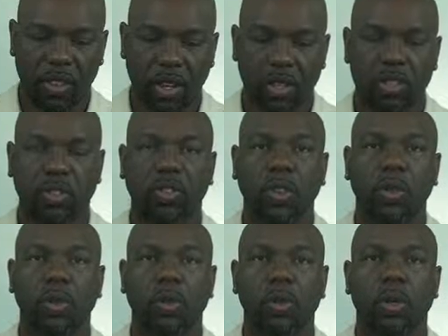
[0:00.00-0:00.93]
for those of
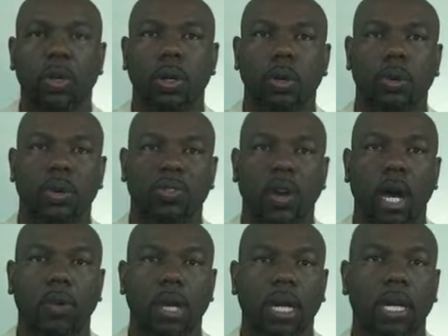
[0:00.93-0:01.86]
you who we've
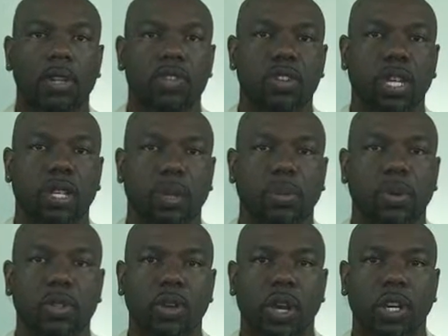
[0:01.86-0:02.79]
already constructed the
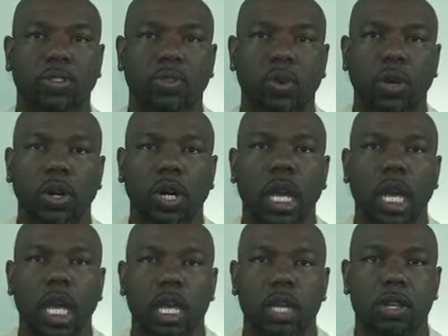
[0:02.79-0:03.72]
postcards for,
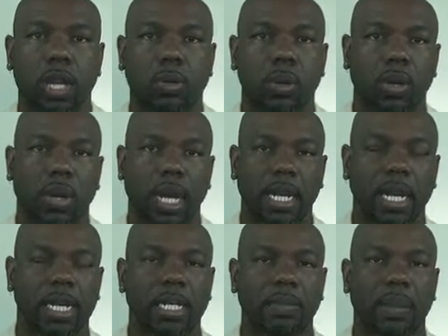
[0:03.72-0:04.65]
you know that we'll go ahead
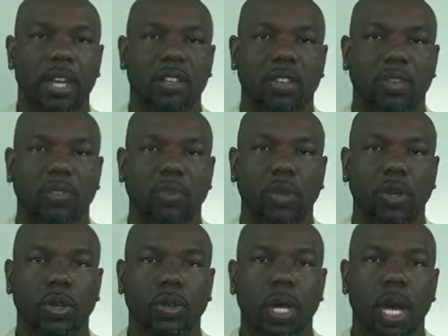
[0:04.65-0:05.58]
and customize those
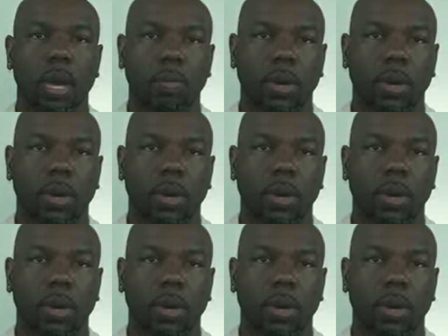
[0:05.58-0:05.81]
for you.